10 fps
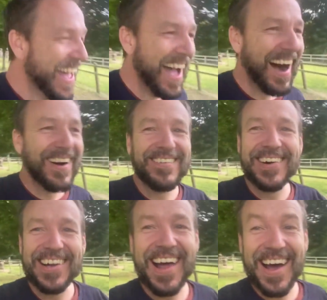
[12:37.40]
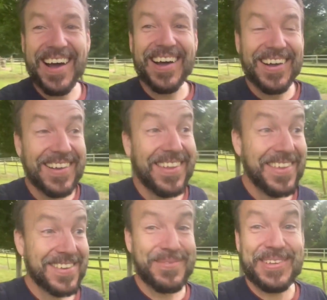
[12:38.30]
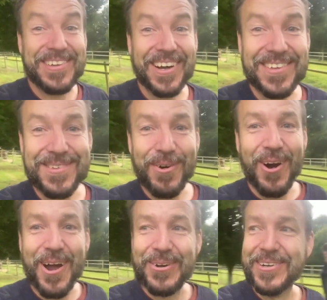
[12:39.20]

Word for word: I will uh, speak to you guys tomorrow.